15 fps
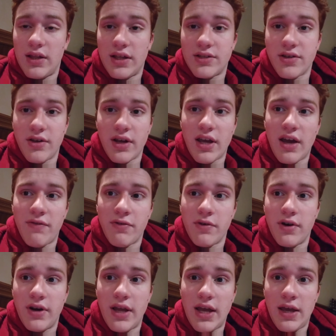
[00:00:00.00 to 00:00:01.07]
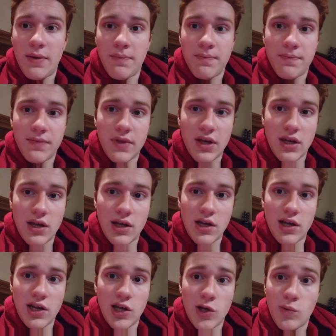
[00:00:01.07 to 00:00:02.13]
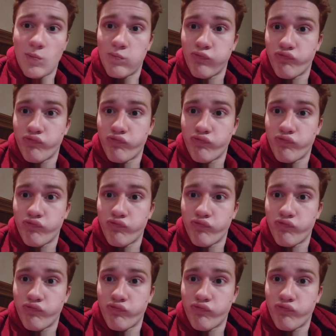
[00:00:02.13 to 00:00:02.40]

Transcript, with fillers: that's all I got for today. Uh,